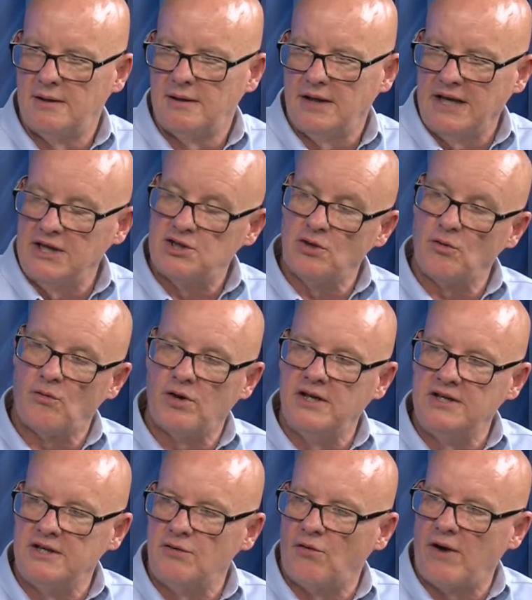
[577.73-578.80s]
into
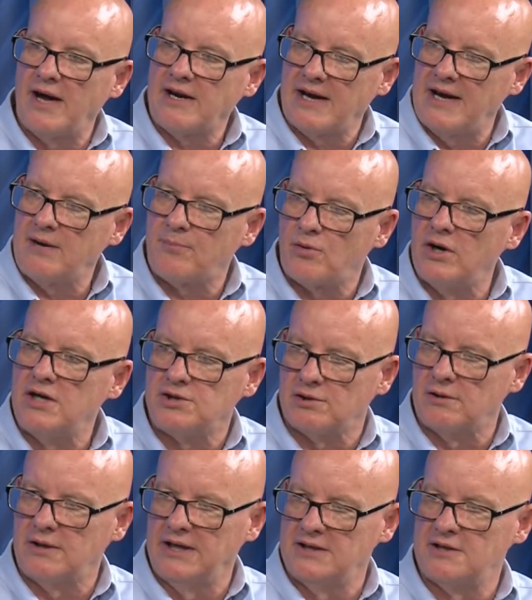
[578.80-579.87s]
the right kind of
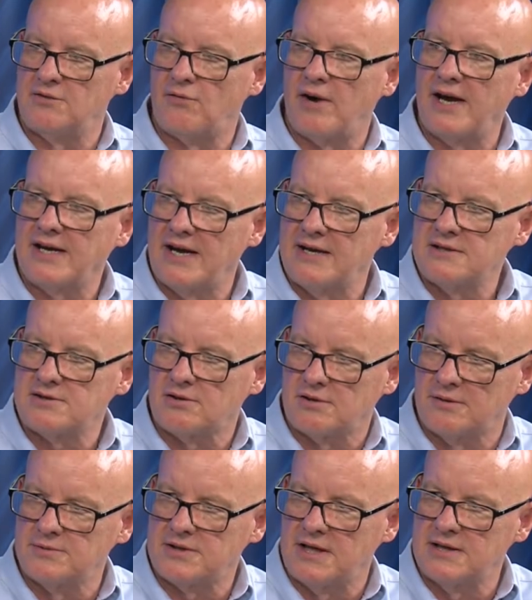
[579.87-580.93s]
pressure, into the right kind of
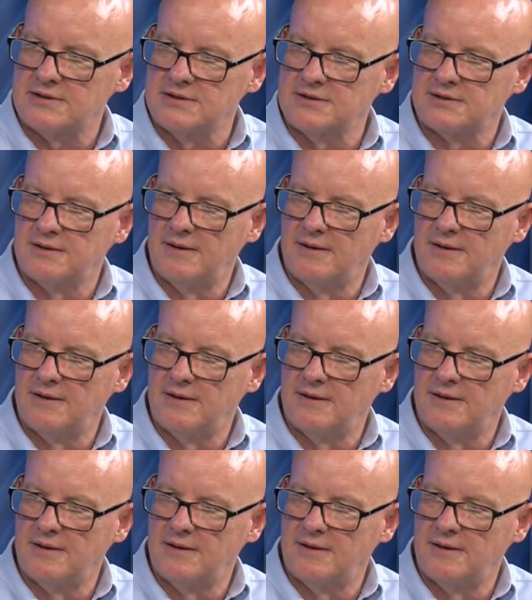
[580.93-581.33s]
circumstances,